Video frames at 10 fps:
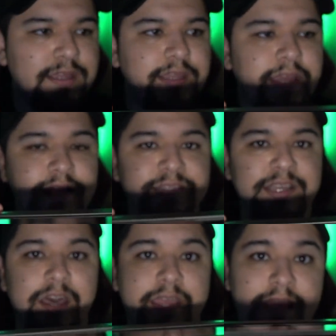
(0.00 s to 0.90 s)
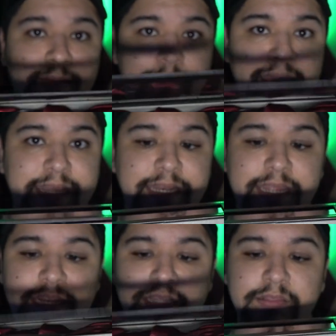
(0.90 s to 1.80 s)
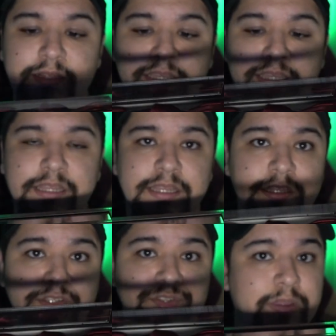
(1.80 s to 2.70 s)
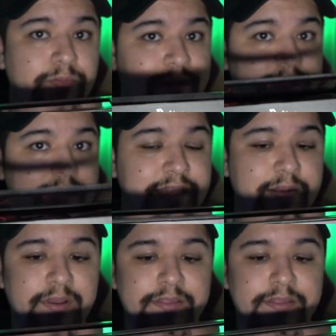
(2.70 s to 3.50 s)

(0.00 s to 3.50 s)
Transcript: It's got a magnetic lid, so I really like that about